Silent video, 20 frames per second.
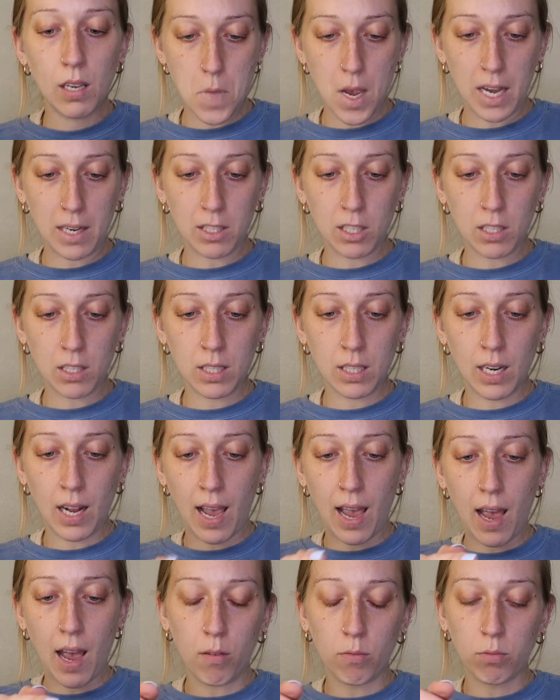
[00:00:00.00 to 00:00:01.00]
I just did
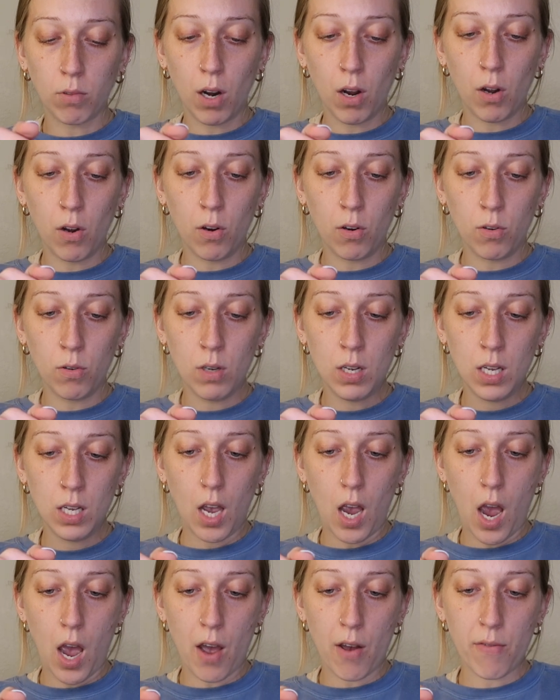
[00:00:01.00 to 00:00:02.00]
a row
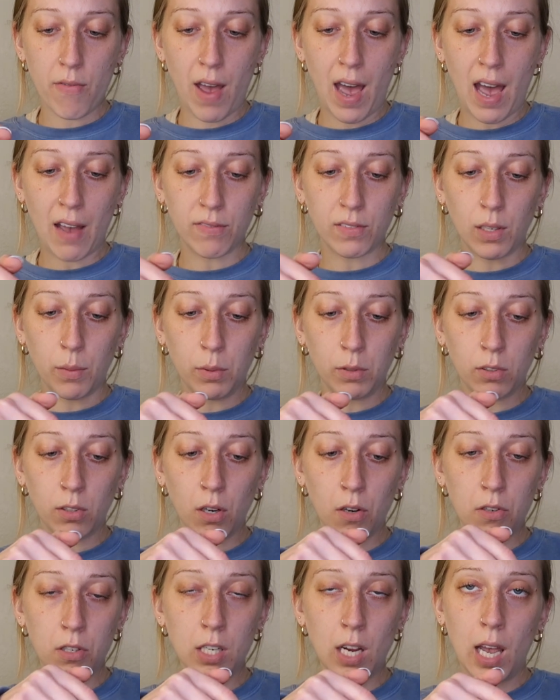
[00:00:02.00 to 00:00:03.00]
of half double
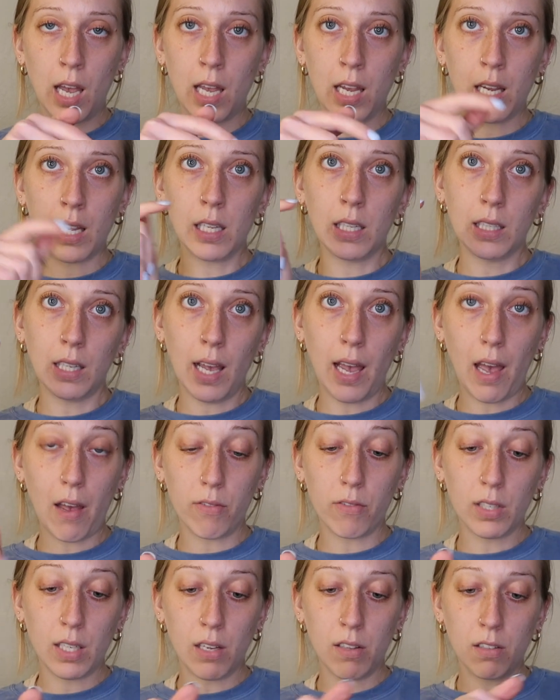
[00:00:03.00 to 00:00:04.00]
crochet in
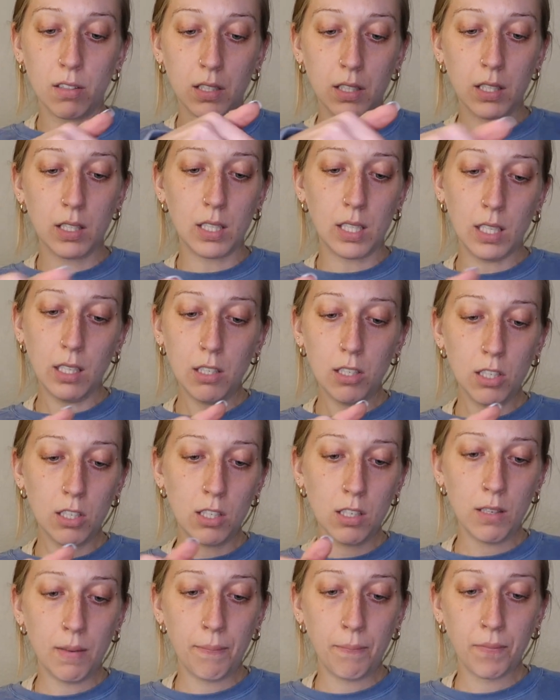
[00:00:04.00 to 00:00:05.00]
every other
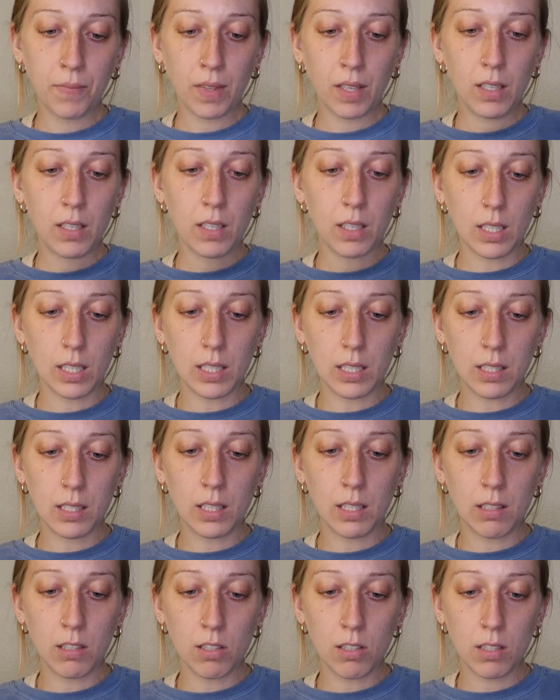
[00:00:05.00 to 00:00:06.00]
stitch to kind of
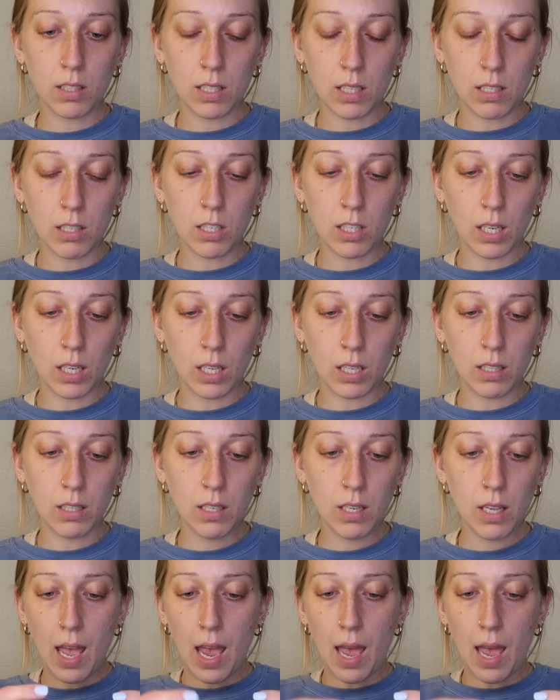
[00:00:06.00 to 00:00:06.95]
cinch it in.